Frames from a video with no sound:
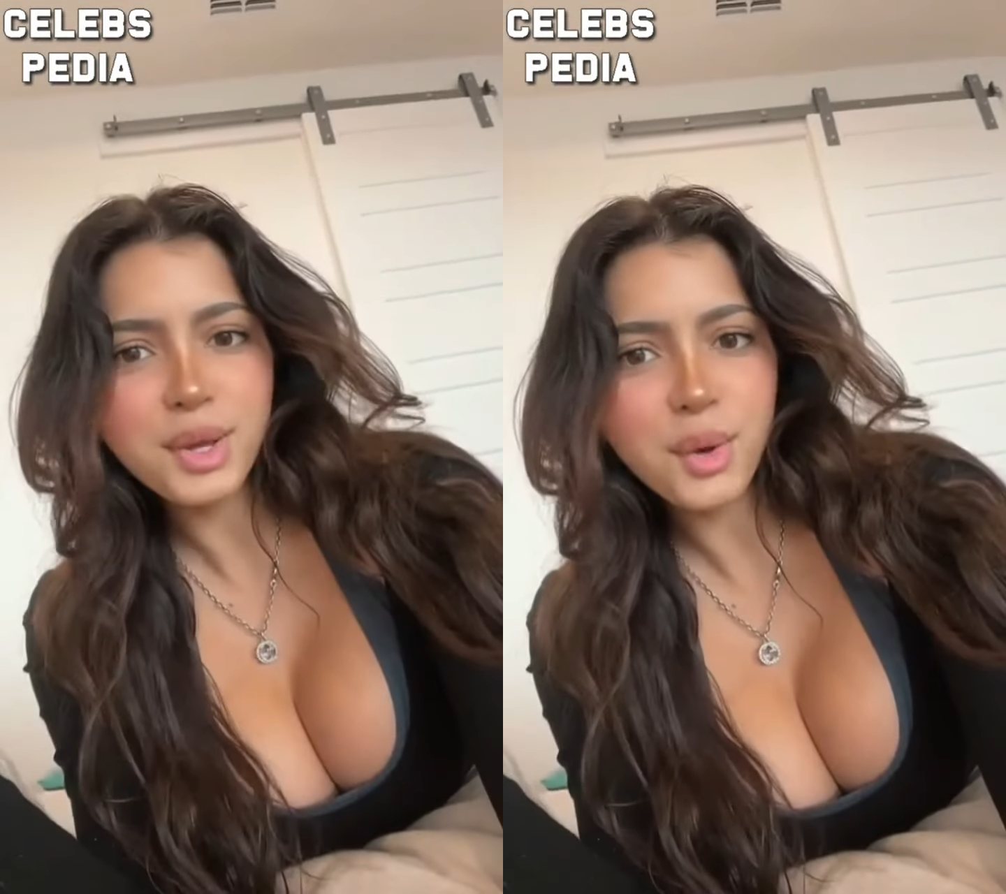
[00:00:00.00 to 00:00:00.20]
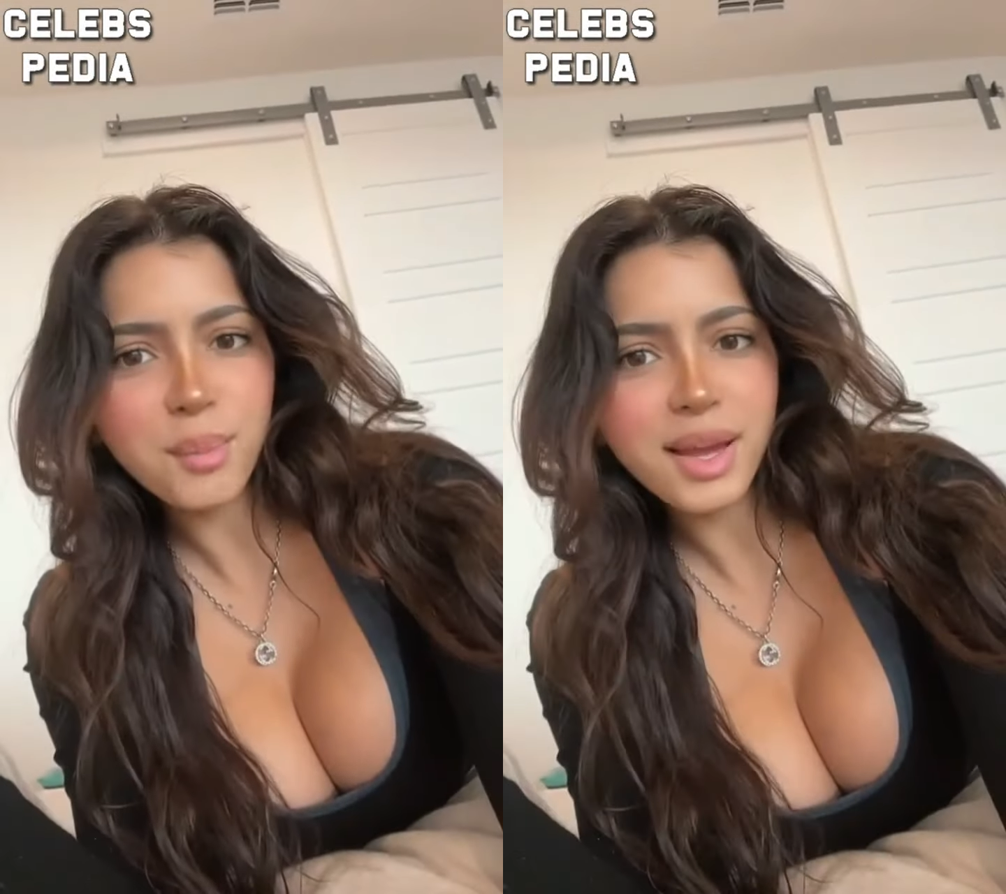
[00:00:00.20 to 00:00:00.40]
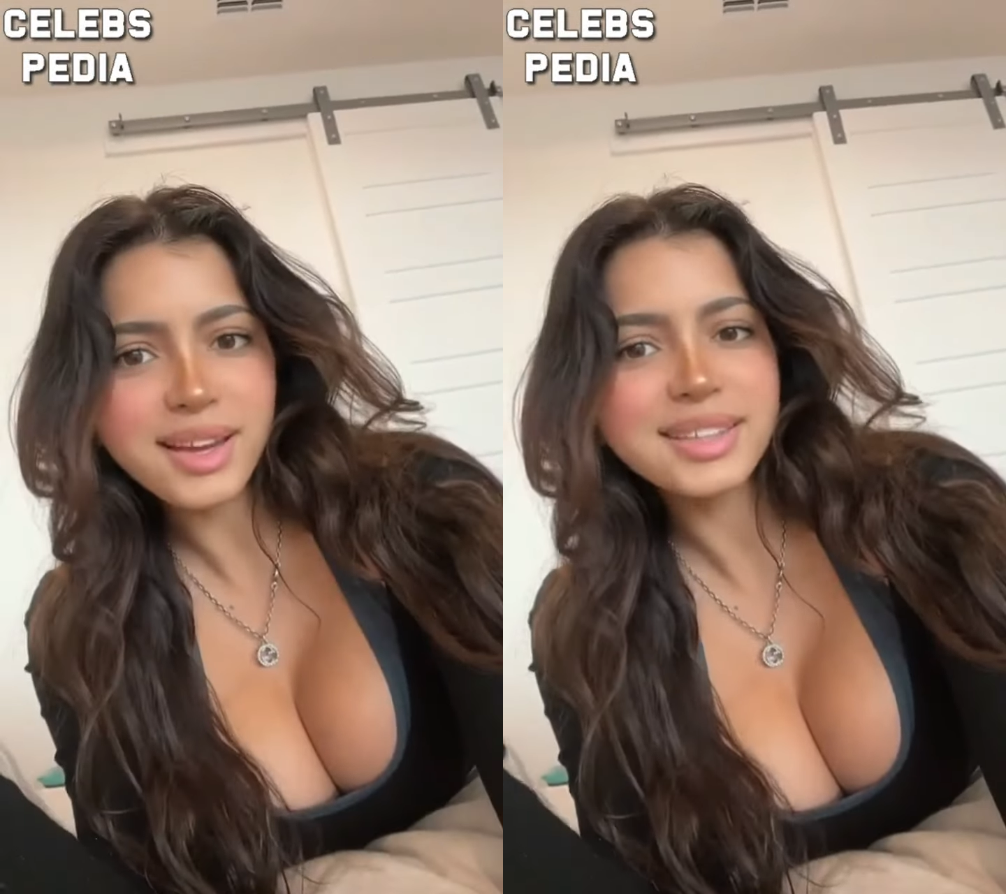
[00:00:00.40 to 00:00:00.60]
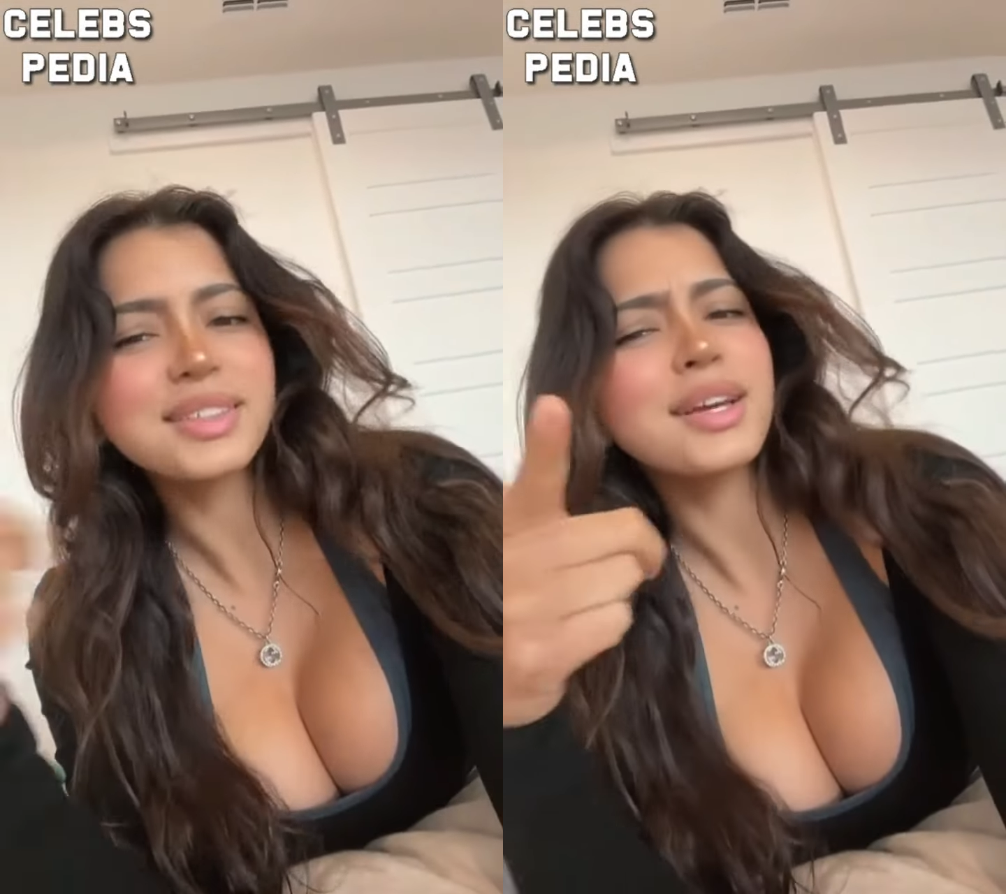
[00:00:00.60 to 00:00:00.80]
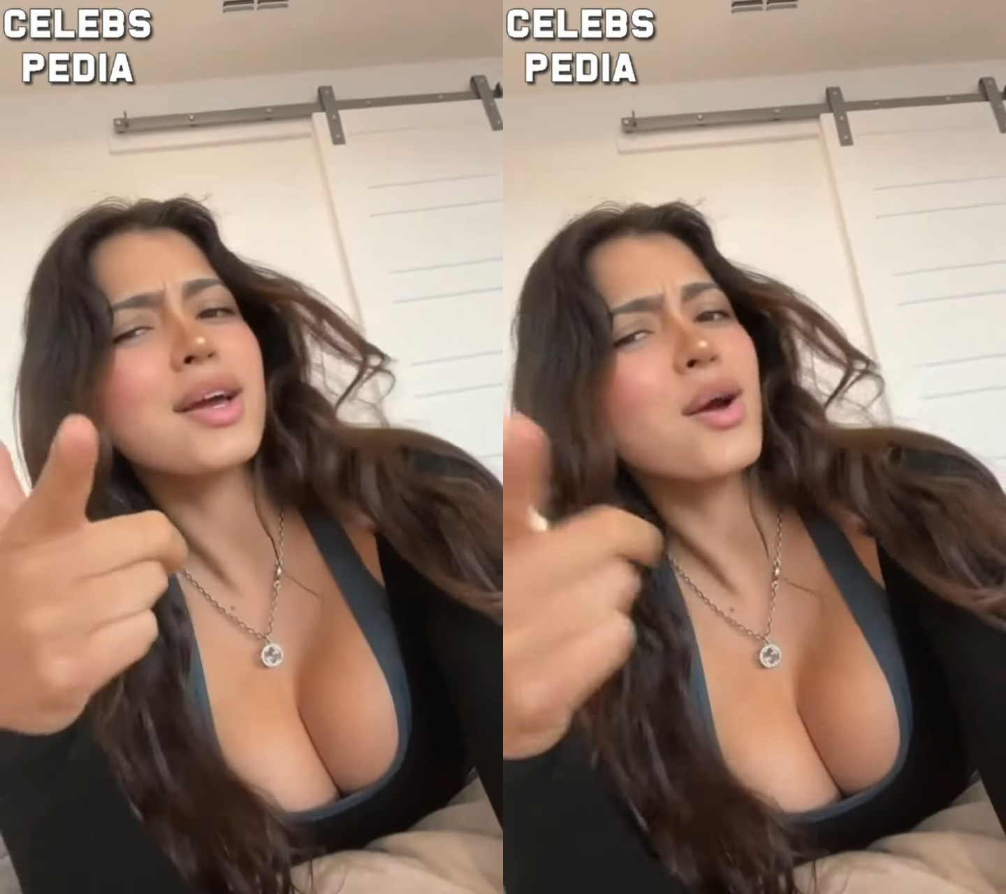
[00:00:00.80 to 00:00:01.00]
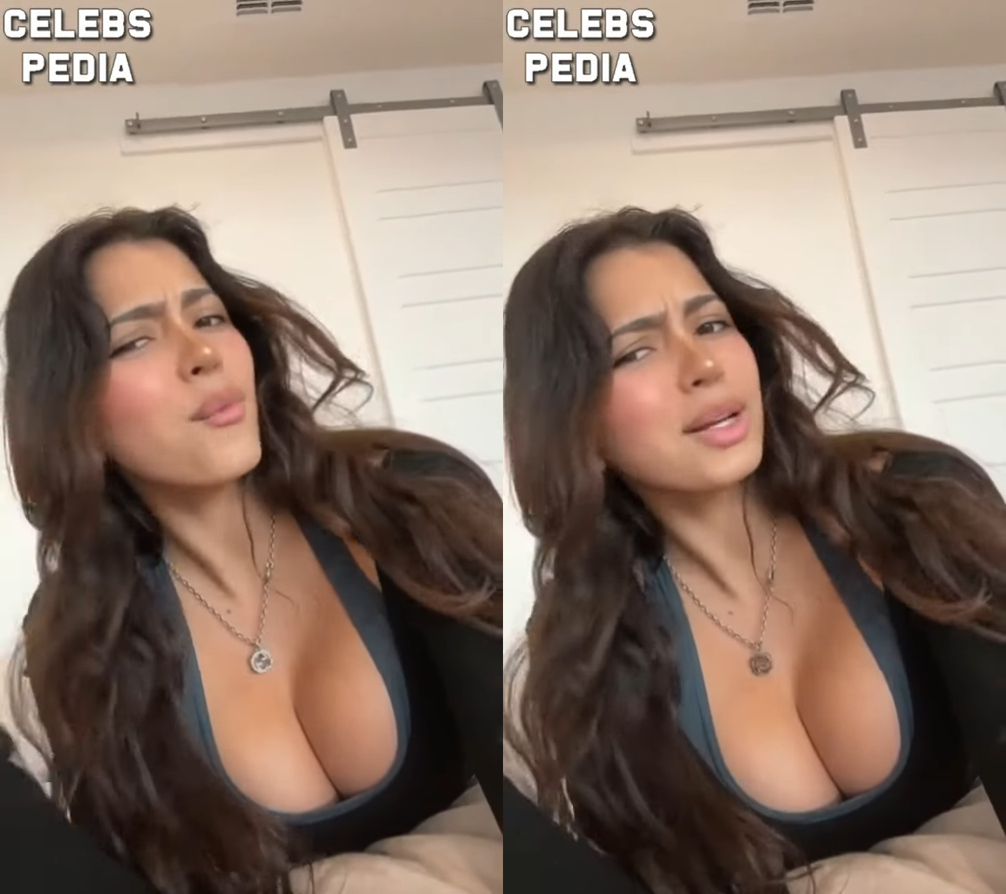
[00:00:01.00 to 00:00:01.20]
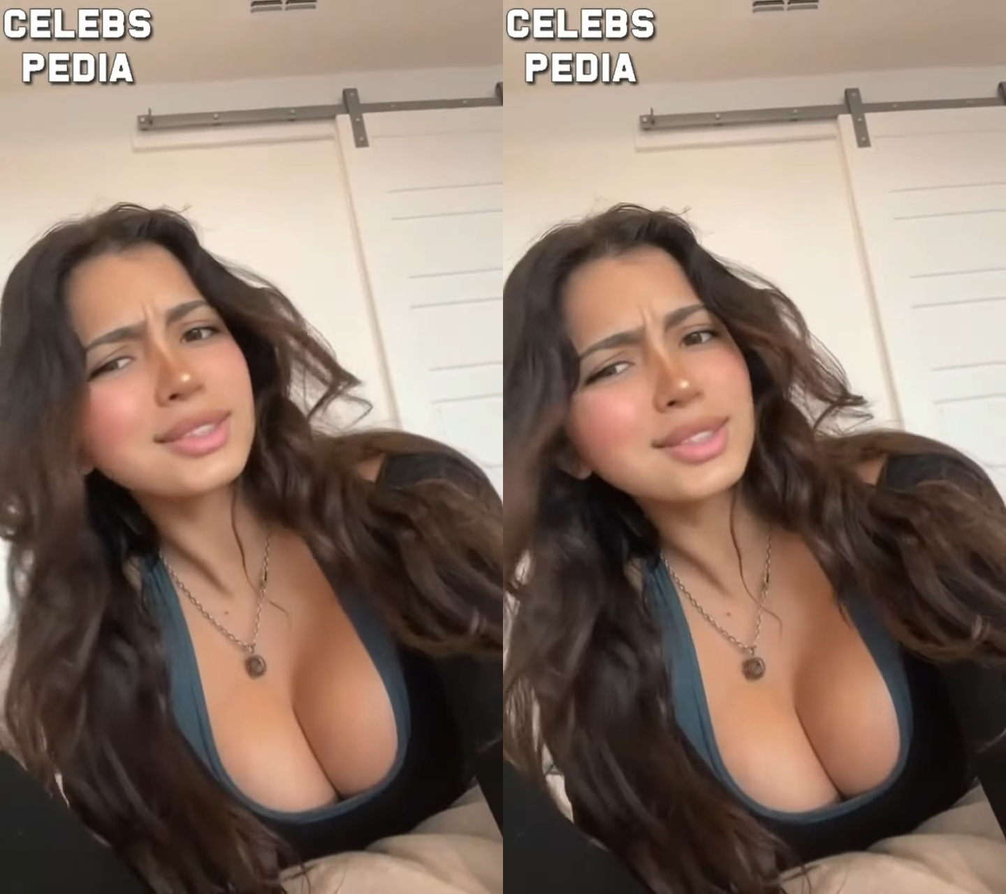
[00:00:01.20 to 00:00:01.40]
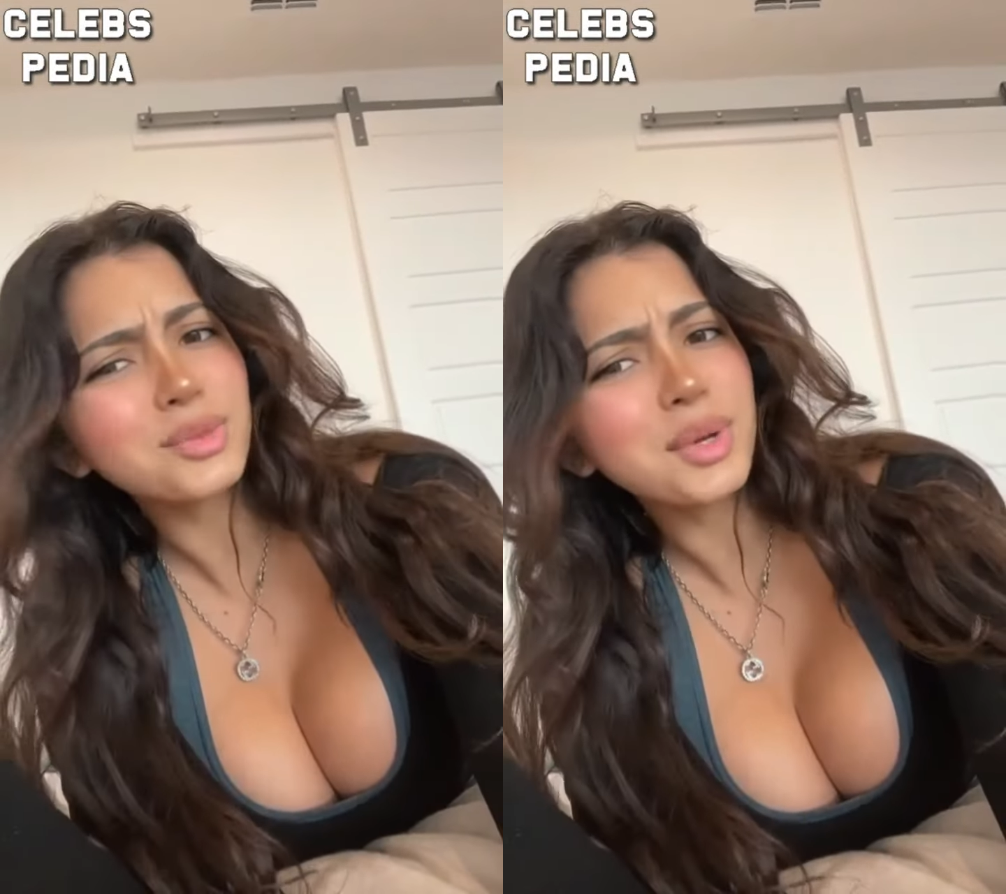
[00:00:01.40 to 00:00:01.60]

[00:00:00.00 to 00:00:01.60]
Florida, USA.